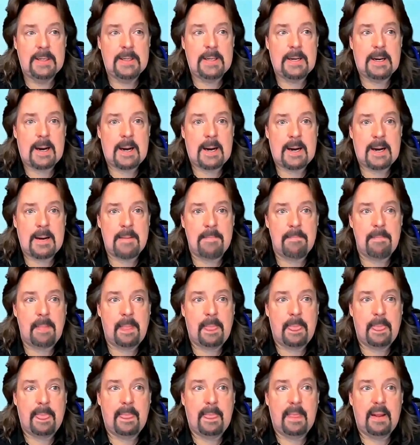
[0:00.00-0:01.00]
um
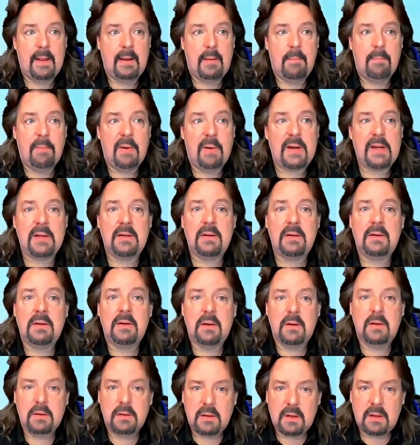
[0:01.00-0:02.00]
but in
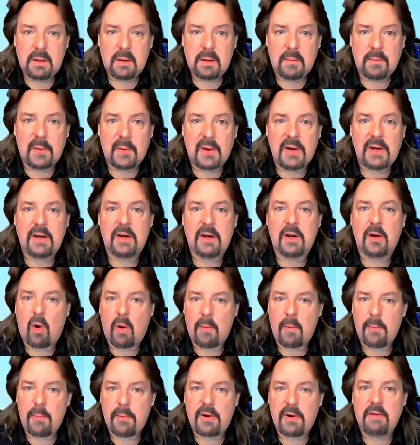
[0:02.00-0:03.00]
but in a
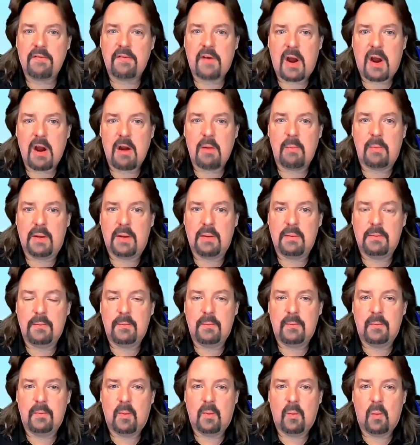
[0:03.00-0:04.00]
corporate environment
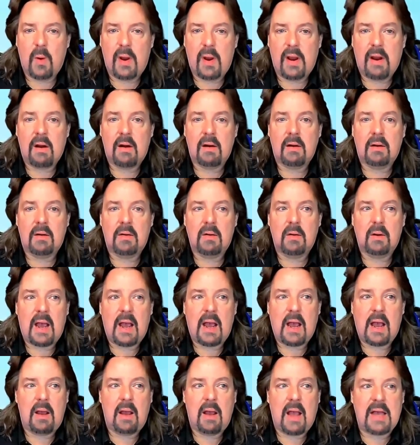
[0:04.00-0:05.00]
where
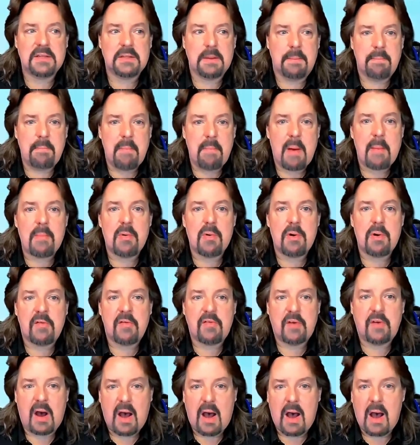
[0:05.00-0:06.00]
as a member of
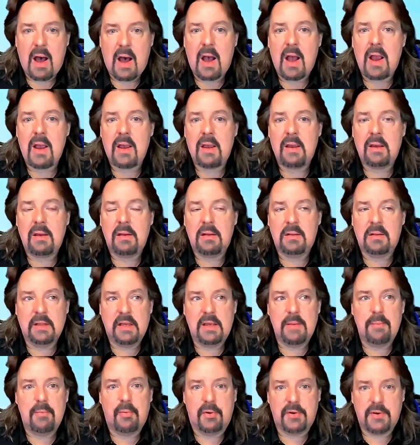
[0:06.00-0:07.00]
a highly
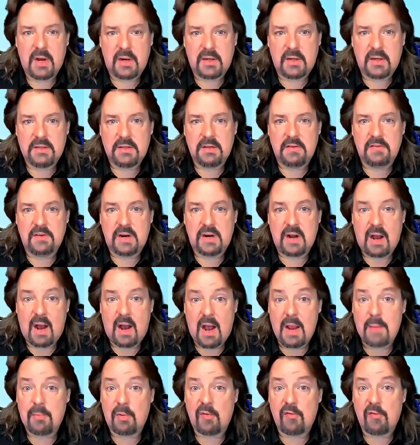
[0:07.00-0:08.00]
productive and a
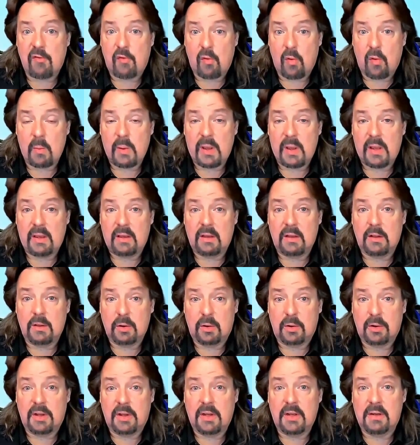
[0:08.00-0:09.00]
high performing
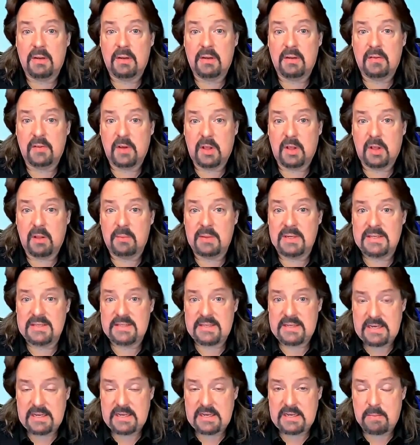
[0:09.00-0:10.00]
learning and development
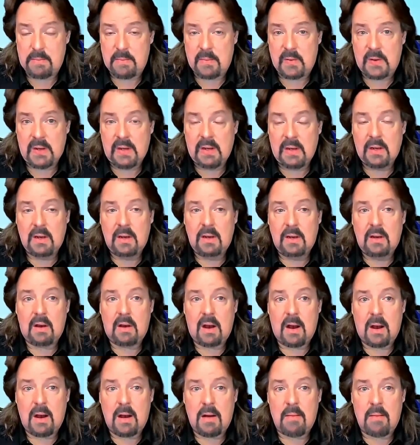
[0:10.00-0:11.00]
team,
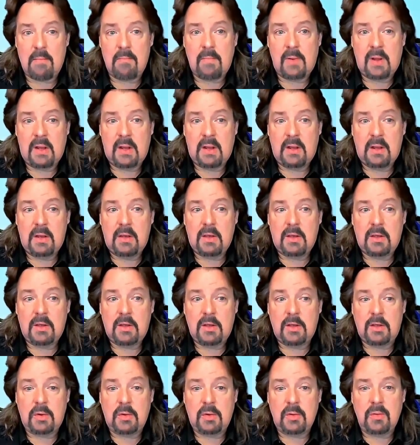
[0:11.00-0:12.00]
um,
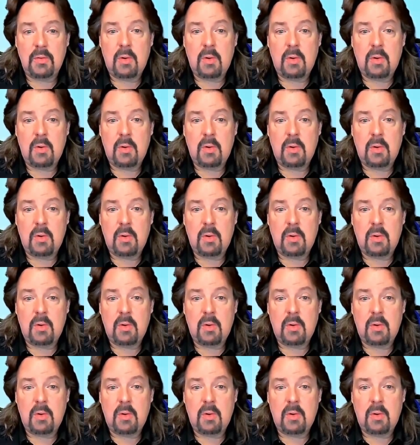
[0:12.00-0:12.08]
you